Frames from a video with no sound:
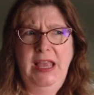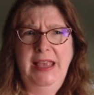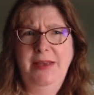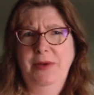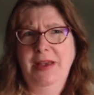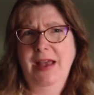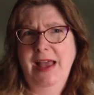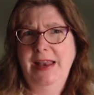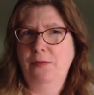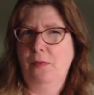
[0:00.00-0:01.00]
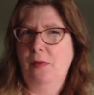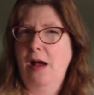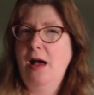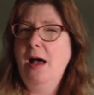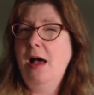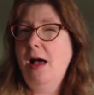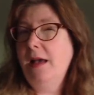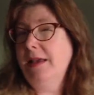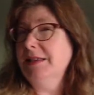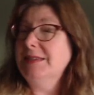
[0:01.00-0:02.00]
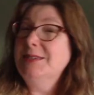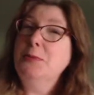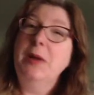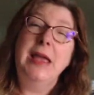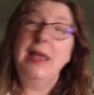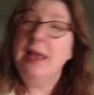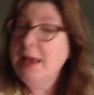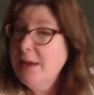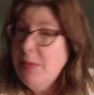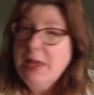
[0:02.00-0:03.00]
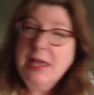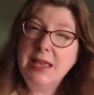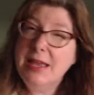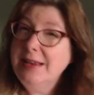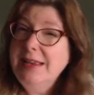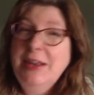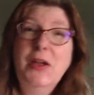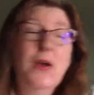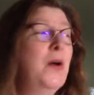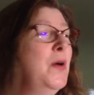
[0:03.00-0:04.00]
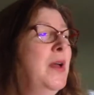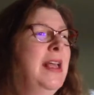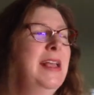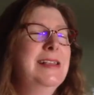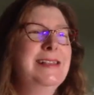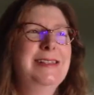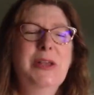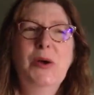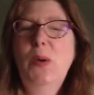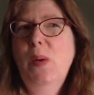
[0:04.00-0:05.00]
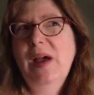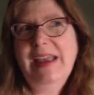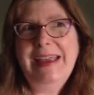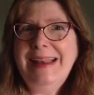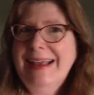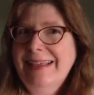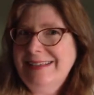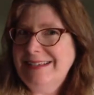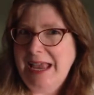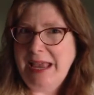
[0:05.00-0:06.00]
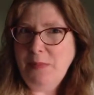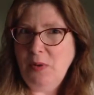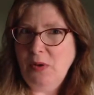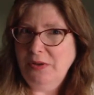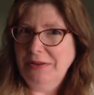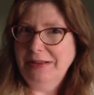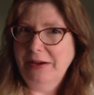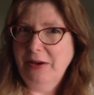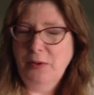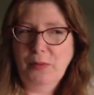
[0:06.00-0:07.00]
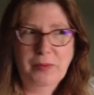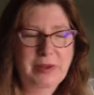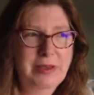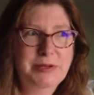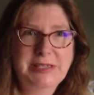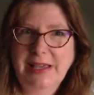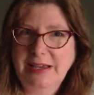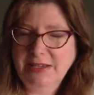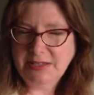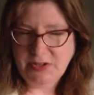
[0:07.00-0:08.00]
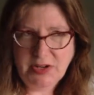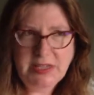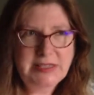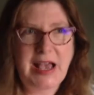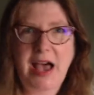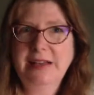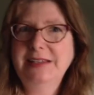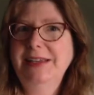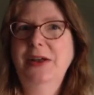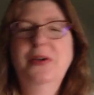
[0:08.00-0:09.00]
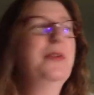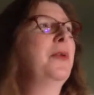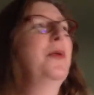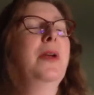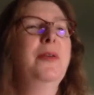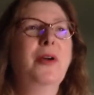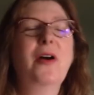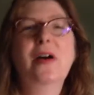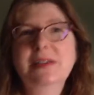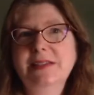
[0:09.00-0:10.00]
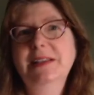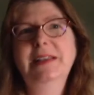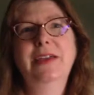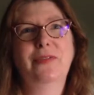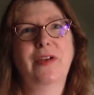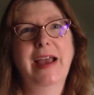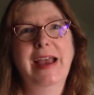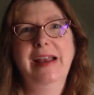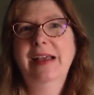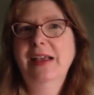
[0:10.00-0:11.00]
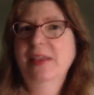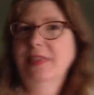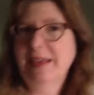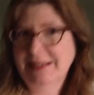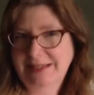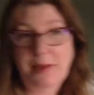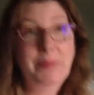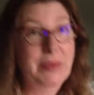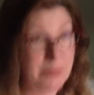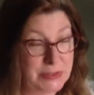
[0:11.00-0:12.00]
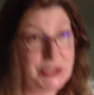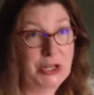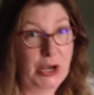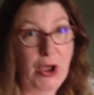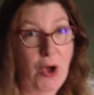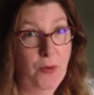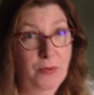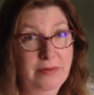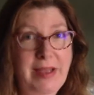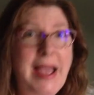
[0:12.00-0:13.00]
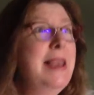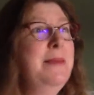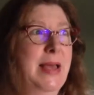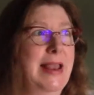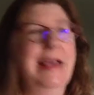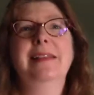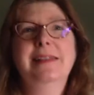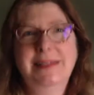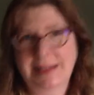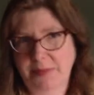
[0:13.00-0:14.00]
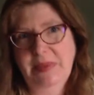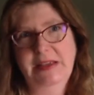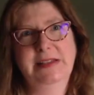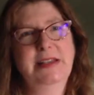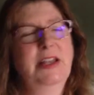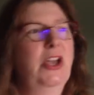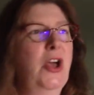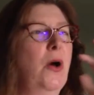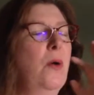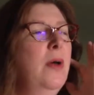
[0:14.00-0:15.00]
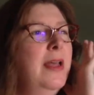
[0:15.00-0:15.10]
it would kind of rock and sway a bit, you know? So eating at the table, it was like a circus act, you know? You were constantly afraid that something was going to go. Any minute, something's going to go.